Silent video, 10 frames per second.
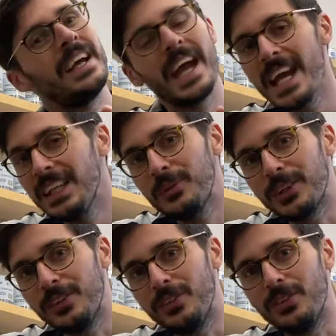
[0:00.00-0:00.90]
Anyone
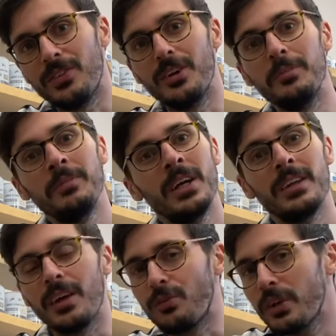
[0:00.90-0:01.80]
can use them,
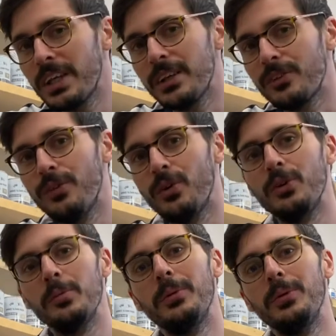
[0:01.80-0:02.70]
they're really
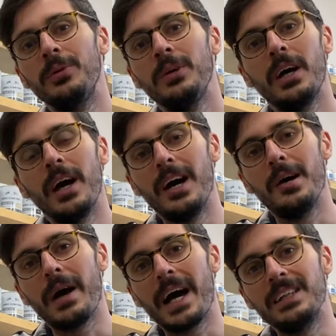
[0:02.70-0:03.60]
affordable
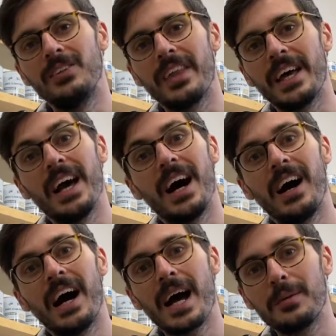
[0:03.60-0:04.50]
and they
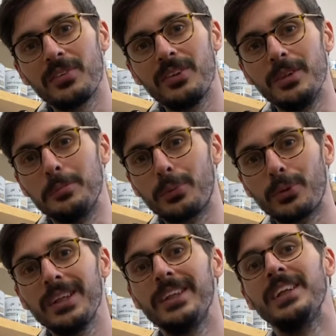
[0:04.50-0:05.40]
are absolutely
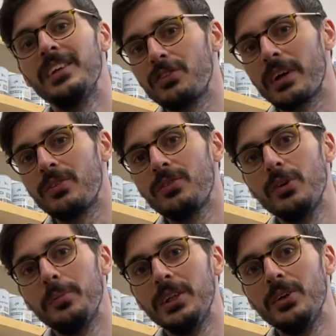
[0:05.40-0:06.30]
brilliant in
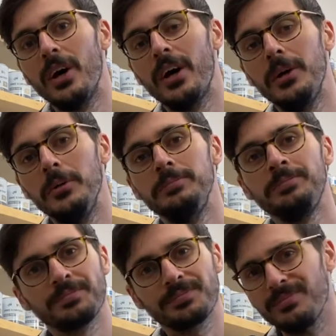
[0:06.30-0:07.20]
transforming your home.
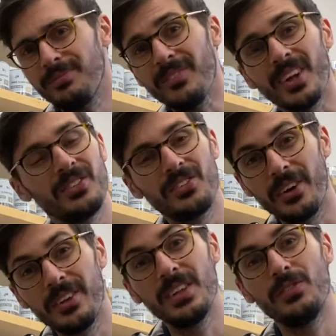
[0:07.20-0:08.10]
So
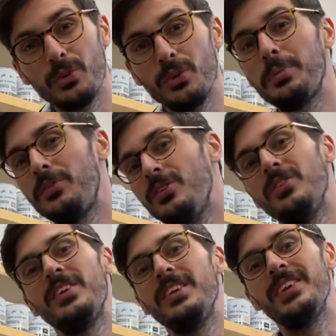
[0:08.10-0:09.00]
it gives you an
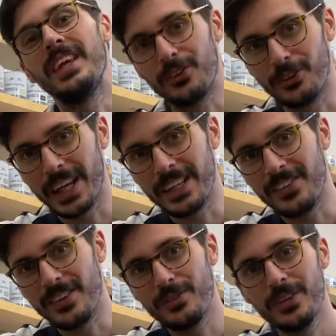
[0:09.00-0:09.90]
opportunity to get creative